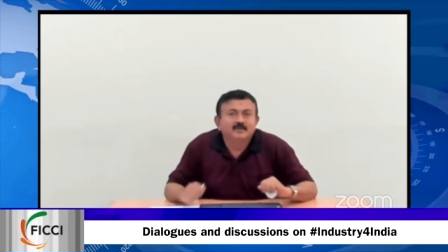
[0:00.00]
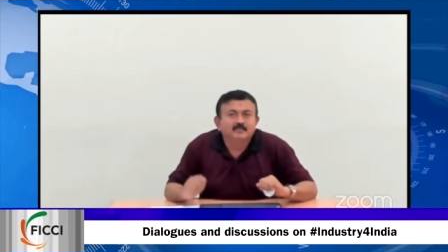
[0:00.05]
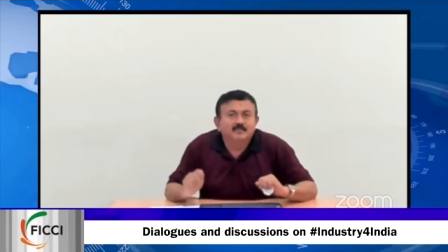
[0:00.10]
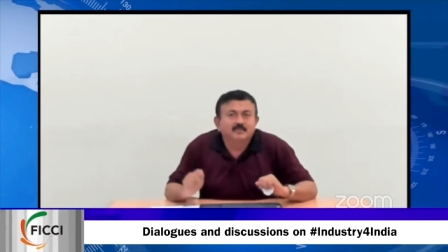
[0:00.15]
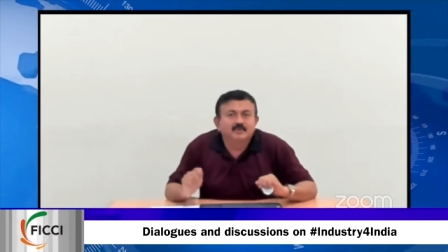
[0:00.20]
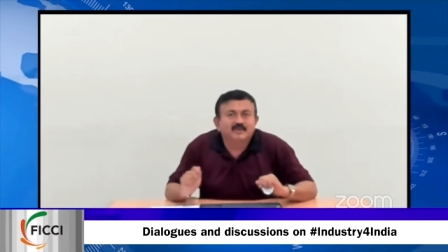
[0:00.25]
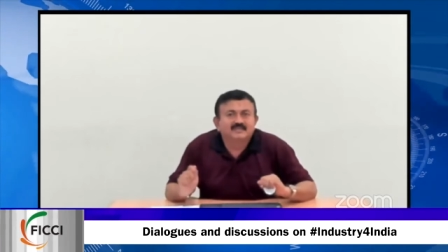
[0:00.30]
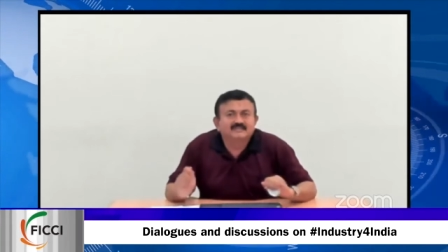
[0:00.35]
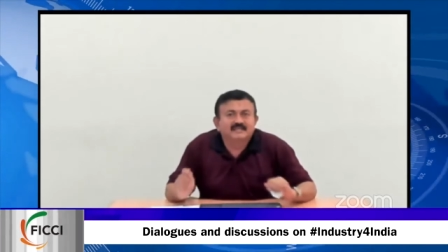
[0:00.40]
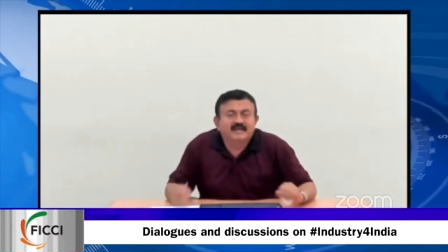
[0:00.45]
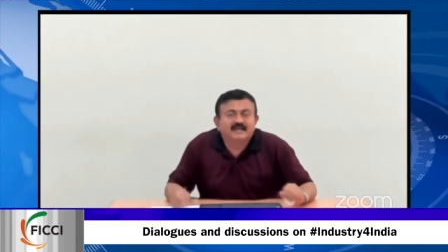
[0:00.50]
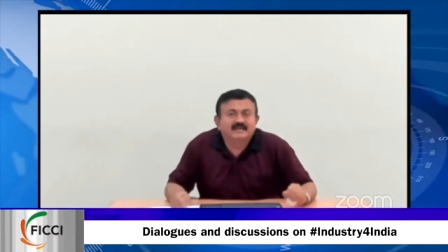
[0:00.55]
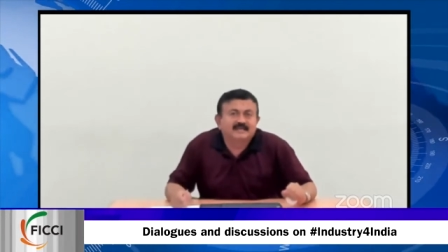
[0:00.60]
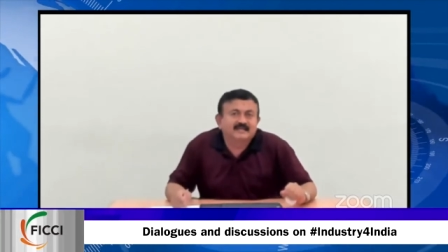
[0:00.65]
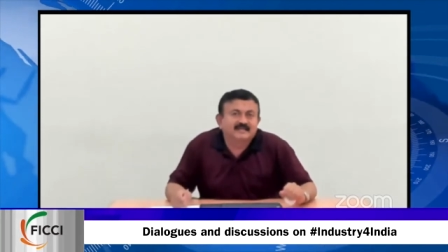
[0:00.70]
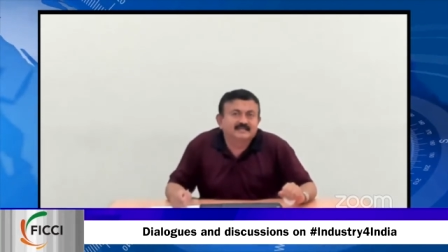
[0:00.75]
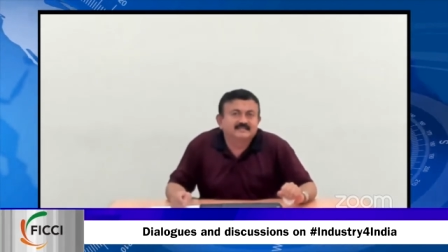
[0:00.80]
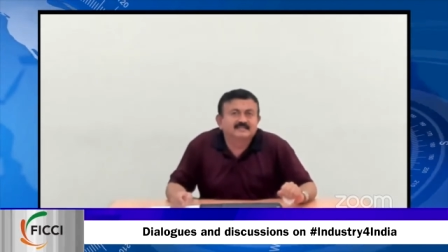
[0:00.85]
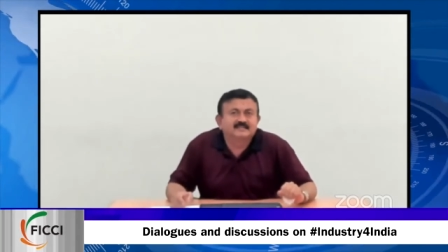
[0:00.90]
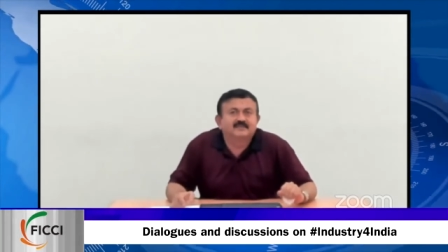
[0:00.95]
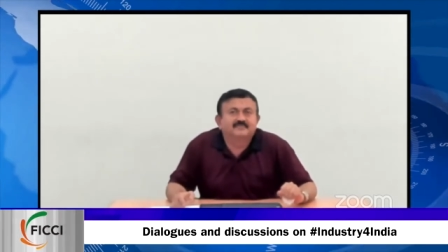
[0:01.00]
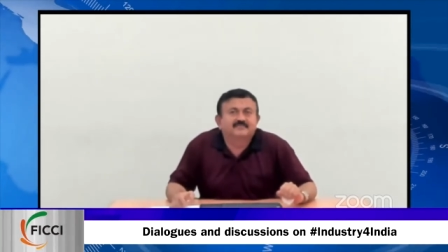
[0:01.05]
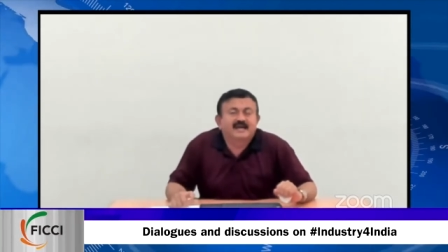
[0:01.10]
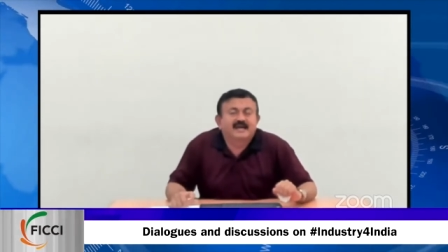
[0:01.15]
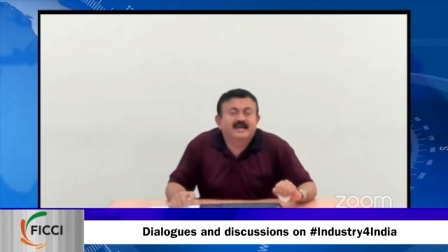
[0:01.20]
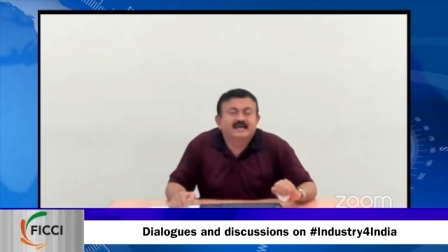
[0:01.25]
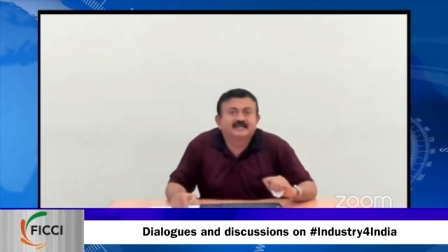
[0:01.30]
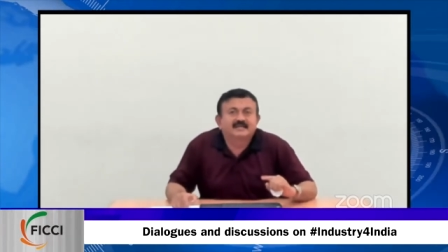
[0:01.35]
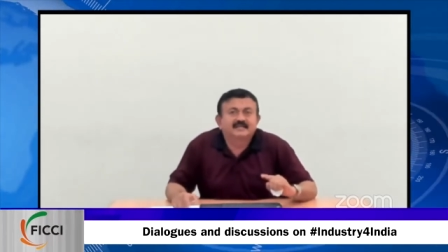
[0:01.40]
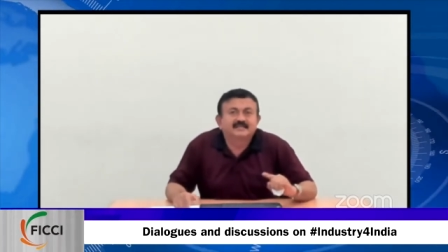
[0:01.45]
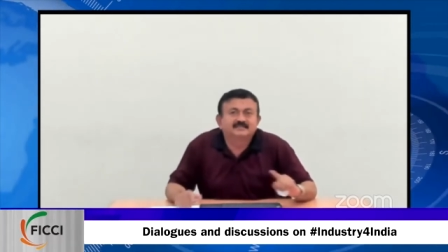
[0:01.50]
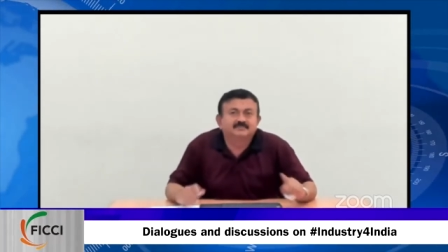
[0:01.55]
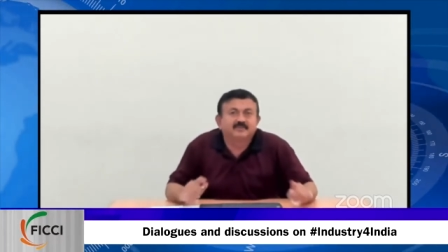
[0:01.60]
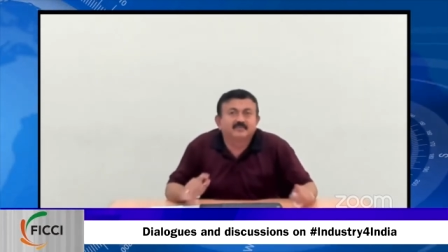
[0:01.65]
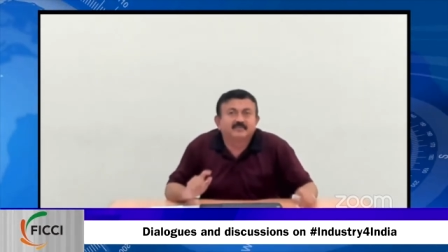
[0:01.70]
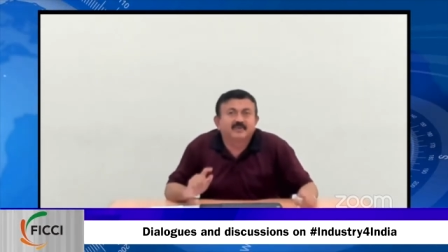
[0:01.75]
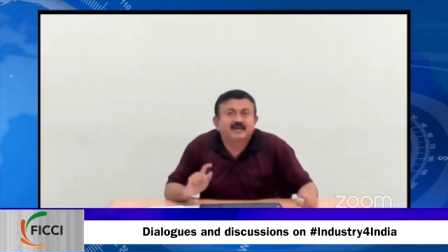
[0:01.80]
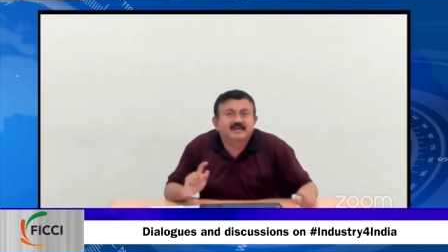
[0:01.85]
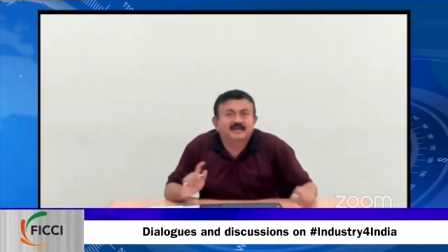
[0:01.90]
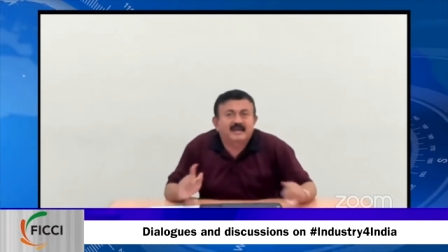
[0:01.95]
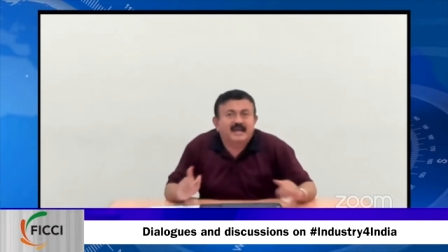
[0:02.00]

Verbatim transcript: we are sanitizing the factories, we were